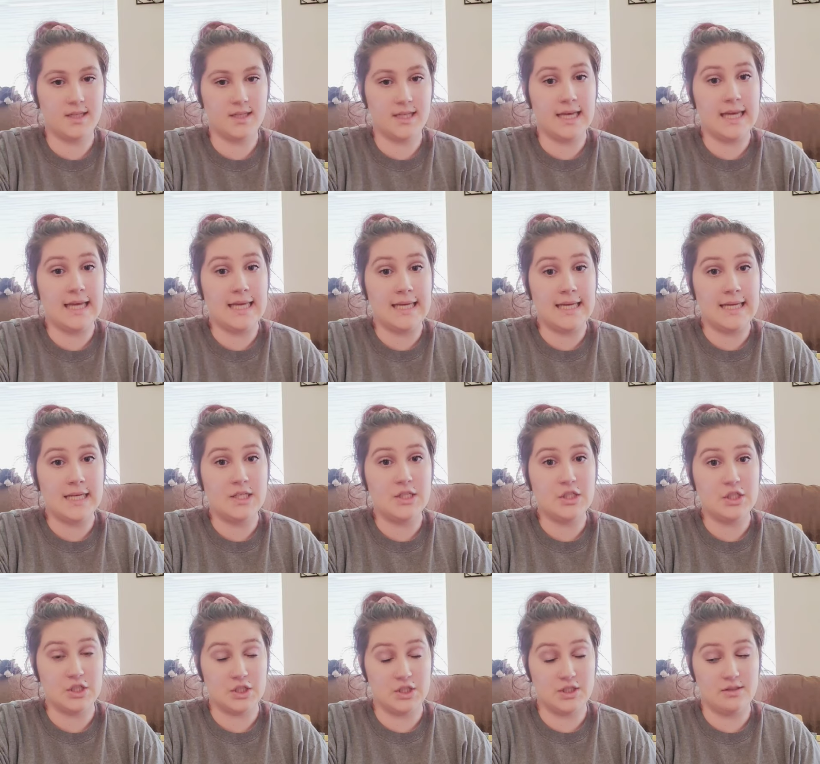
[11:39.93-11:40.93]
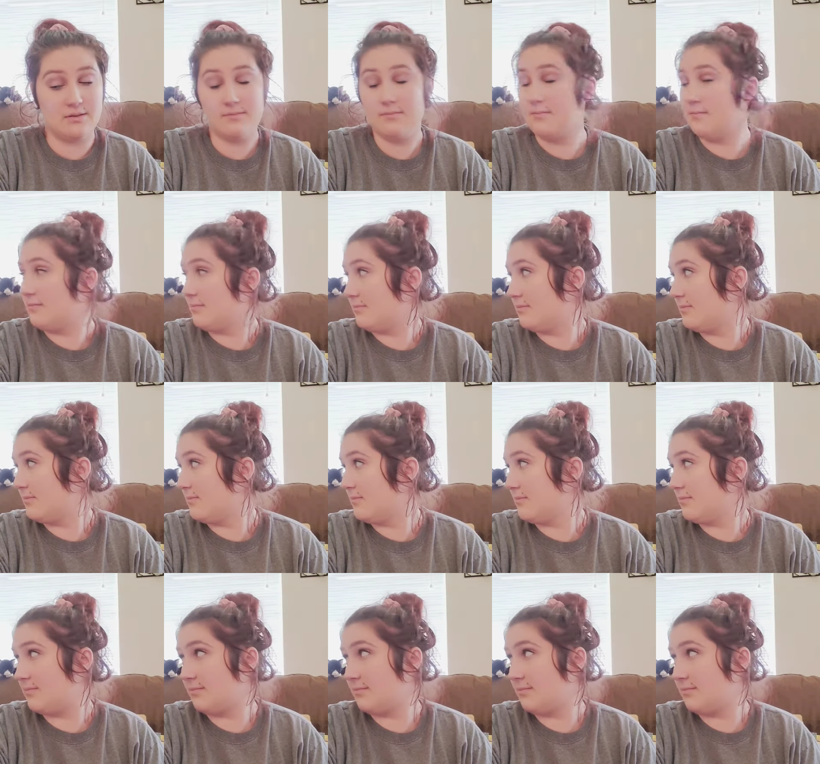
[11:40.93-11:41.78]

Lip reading: (silence)